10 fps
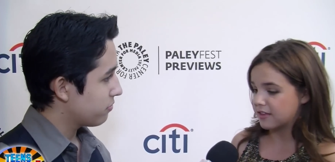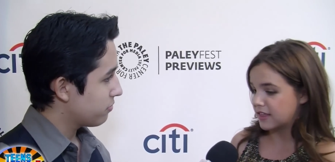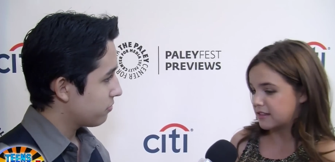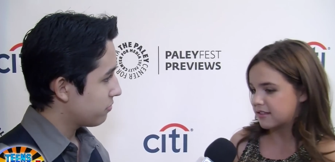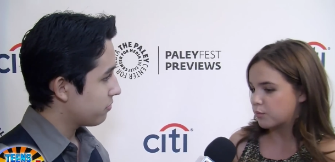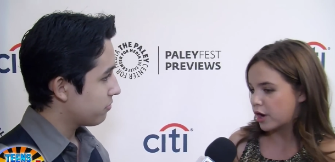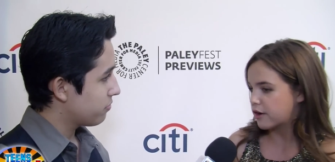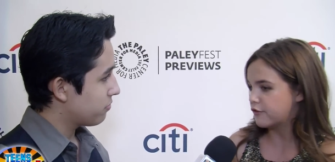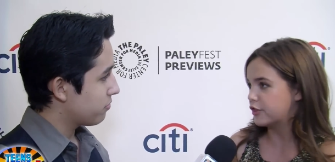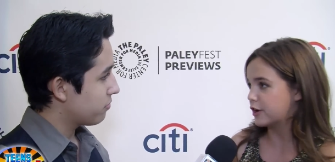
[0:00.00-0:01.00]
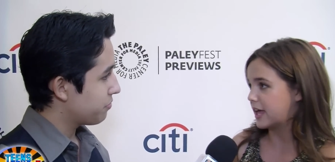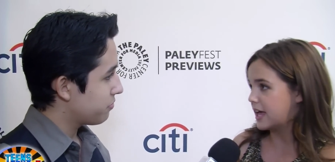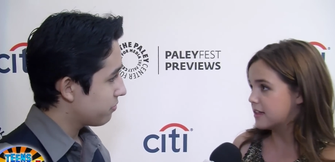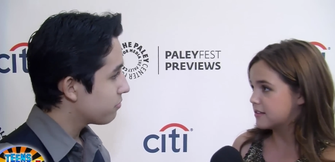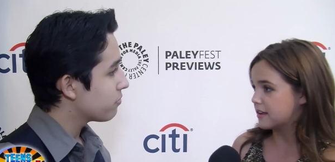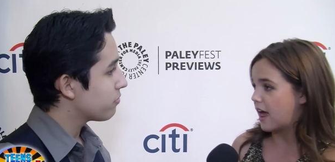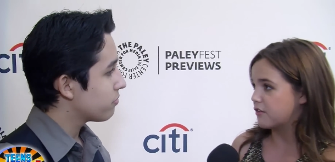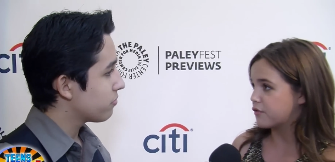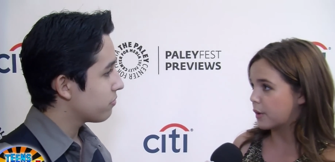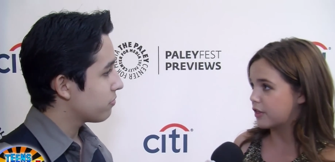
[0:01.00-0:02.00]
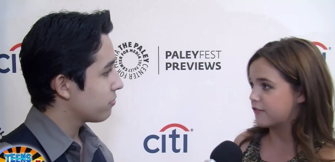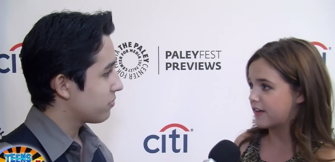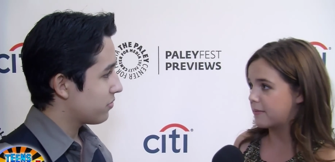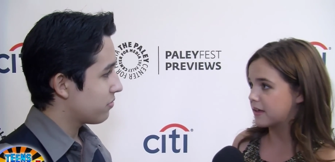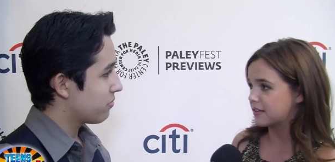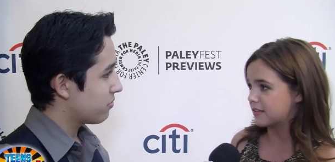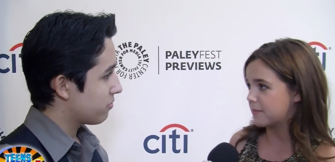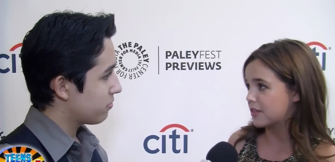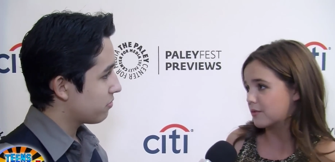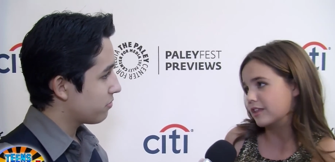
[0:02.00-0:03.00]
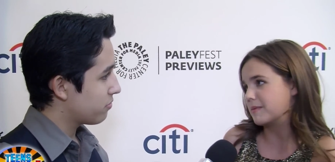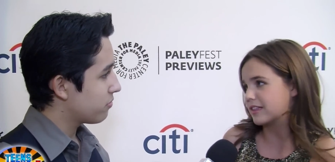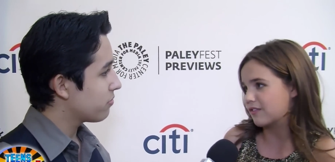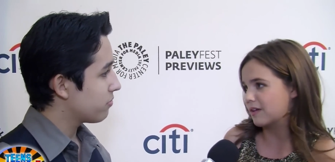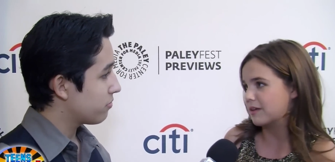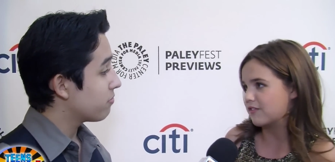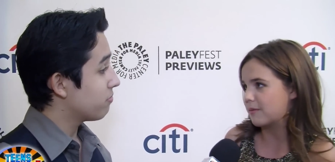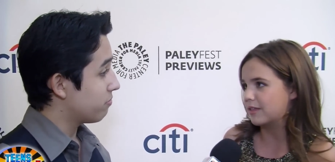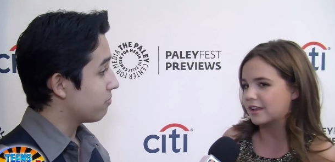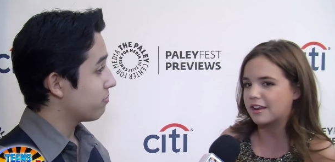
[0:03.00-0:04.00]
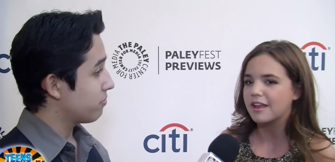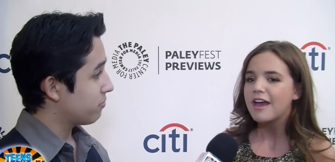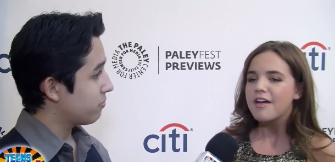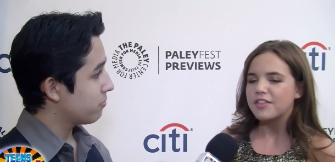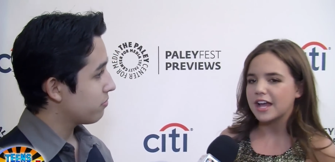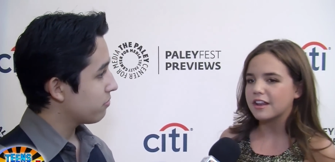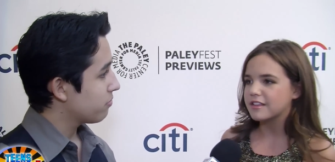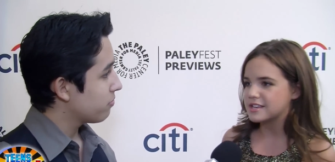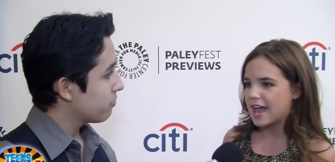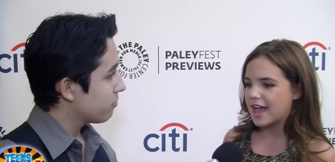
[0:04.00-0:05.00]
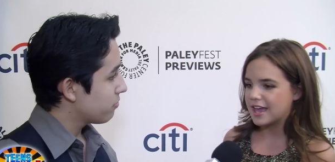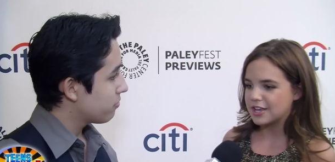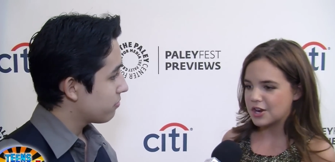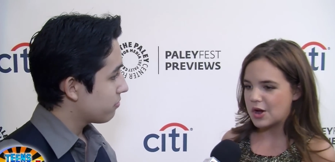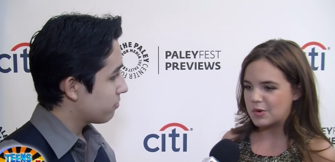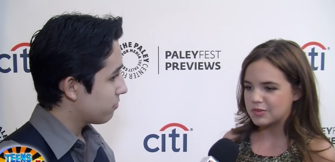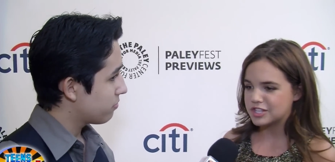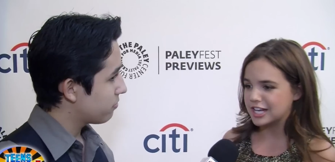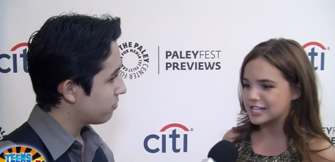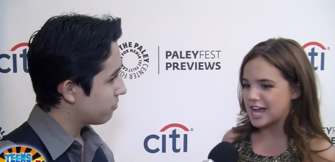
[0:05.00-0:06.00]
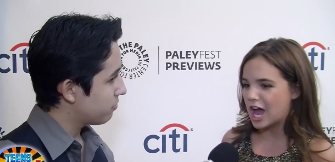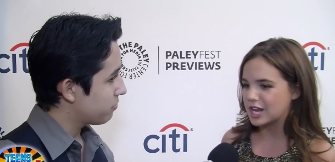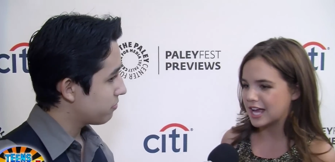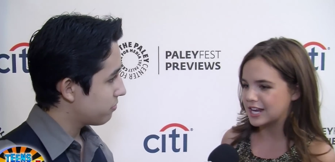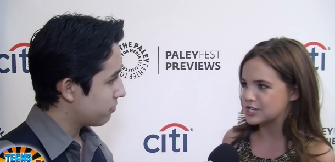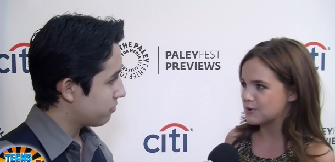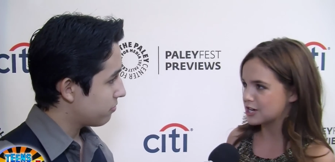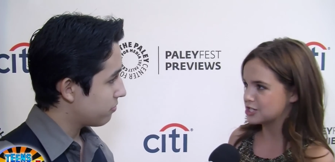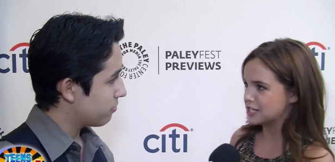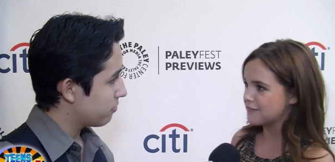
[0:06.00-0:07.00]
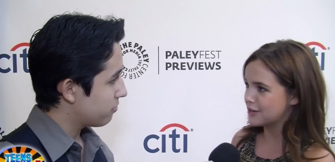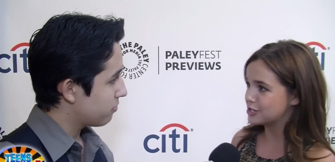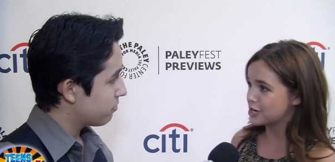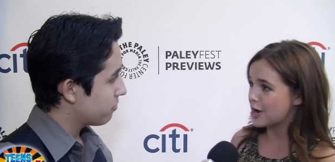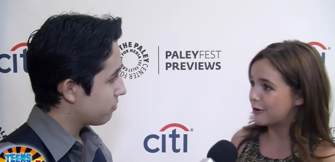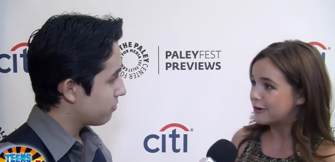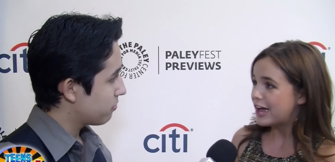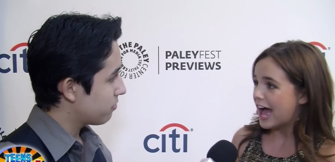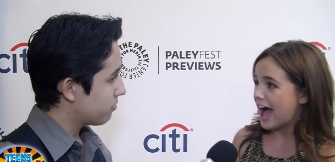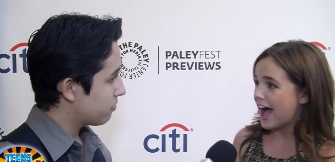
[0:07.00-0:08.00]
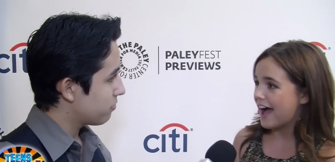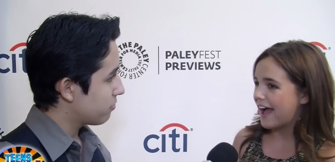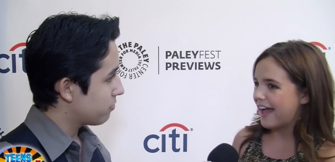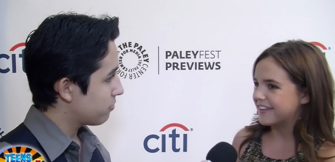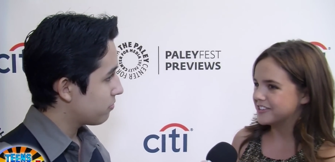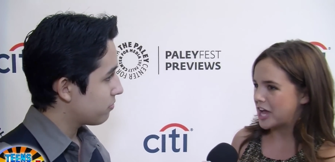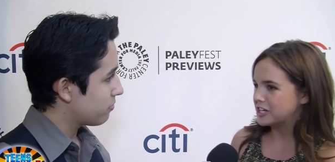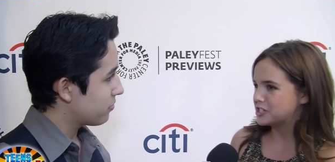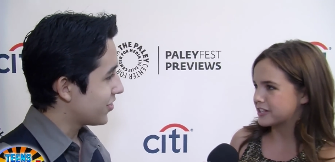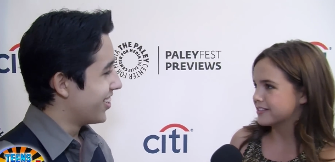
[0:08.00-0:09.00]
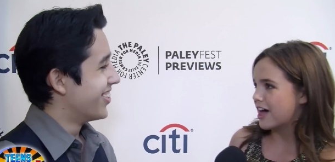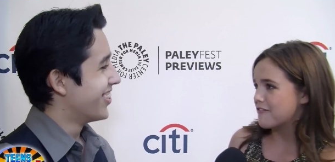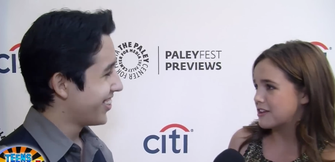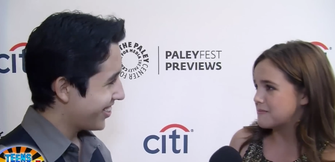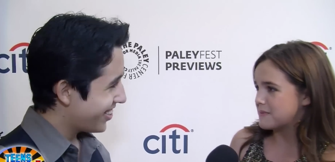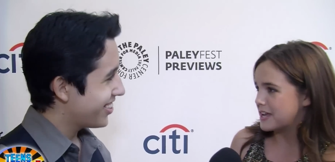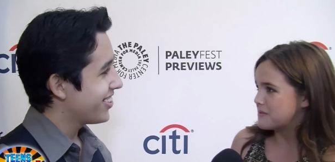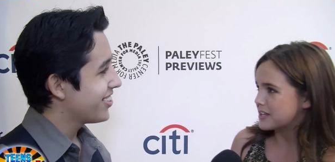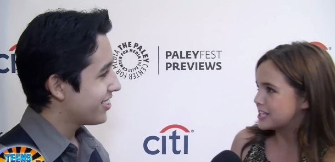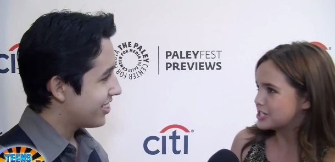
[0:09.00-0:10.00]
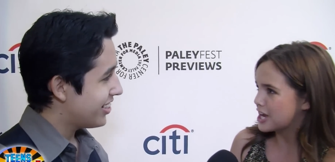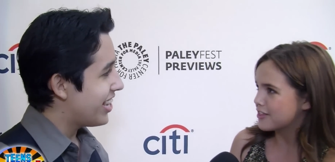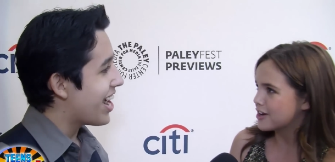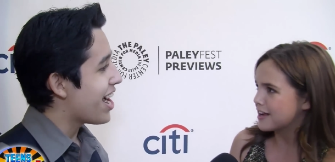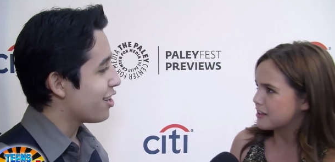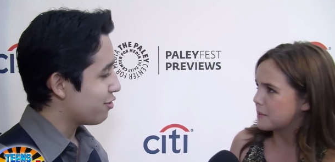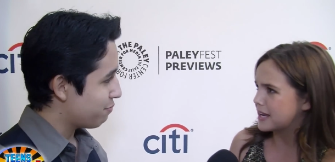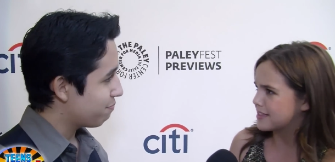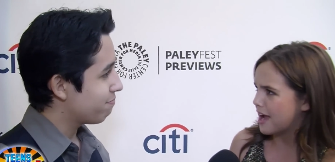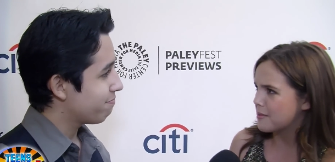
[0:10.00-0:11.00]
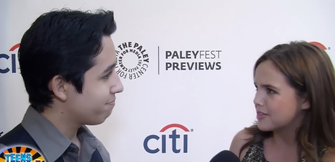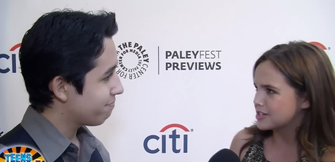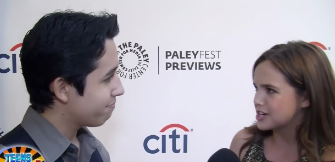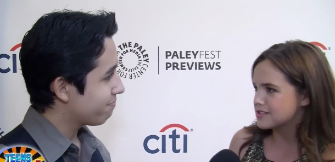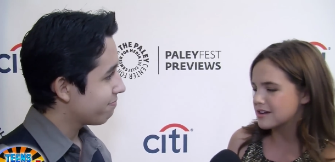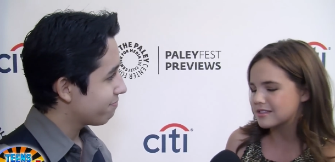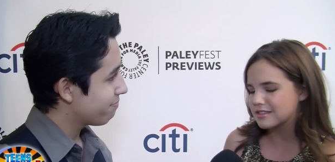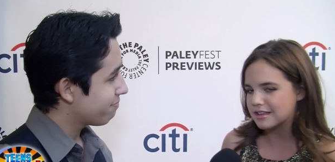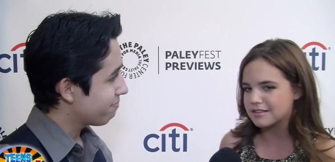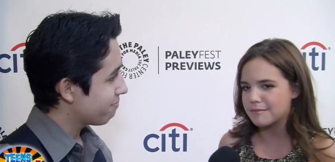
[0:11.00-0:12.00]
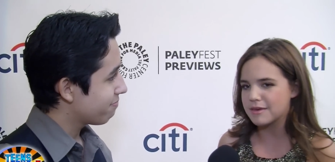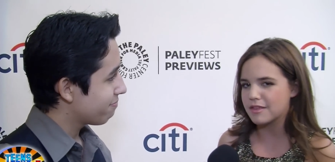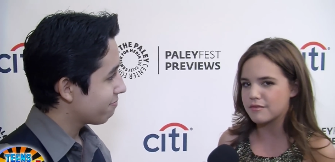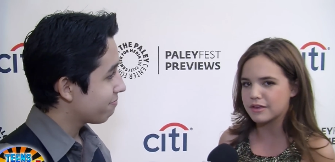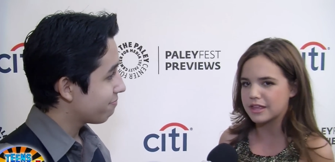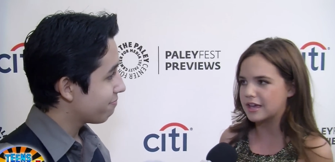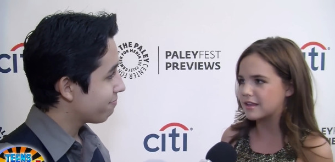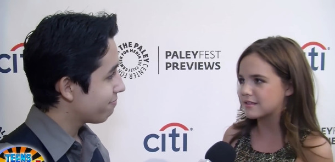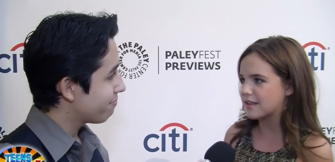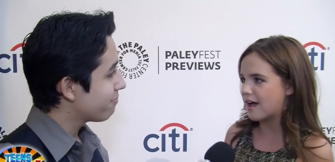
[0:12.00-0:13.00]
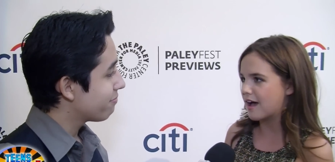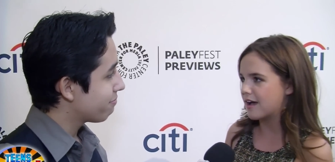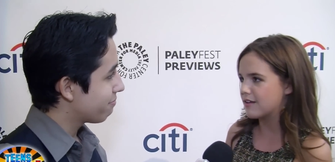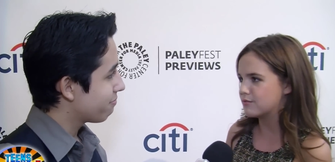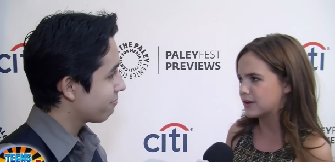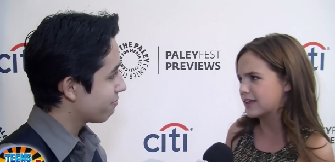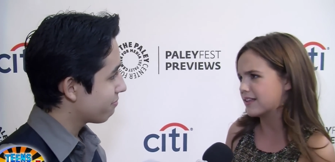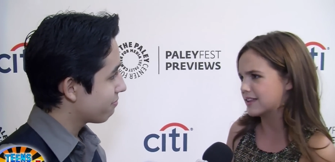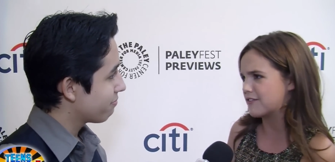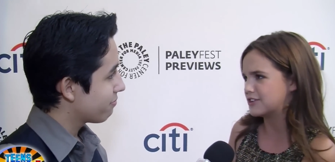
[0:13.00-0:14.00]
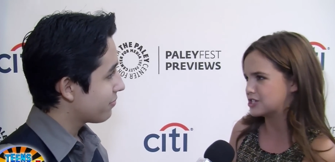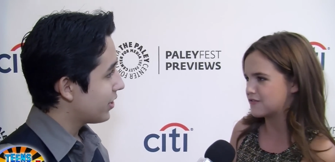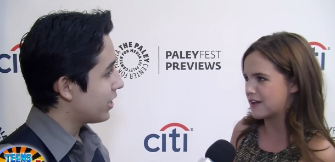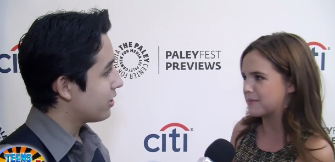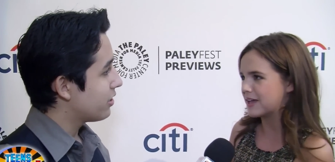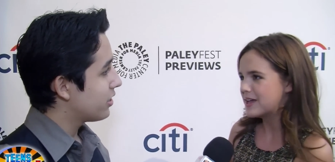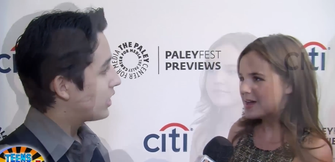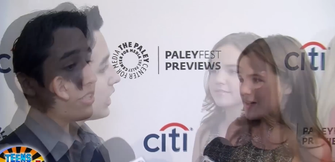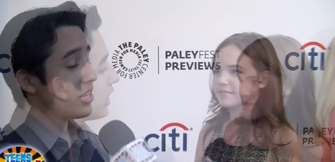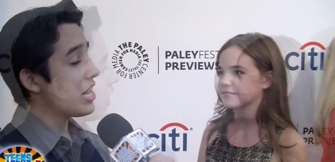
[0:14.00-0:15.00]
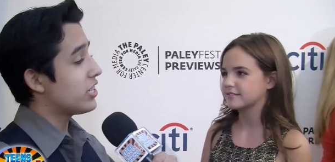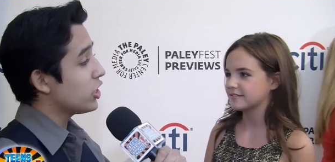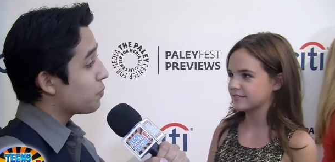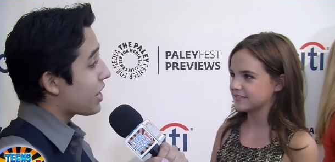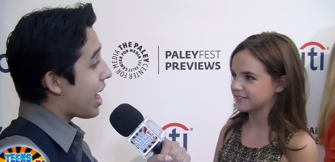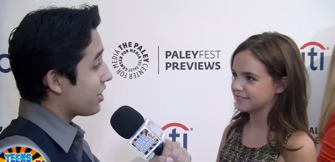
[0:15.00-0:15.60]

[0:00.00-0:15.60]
Speaker 1: things work for their kids and, and for their families is something that really makes family family and at the end of the day you know sitting down and getting to watch a tv show uh, and and just loving being with each other and spending time with each other. I think that's something that really is uh, really is the definition of family.
Speaker 2: So now tell us about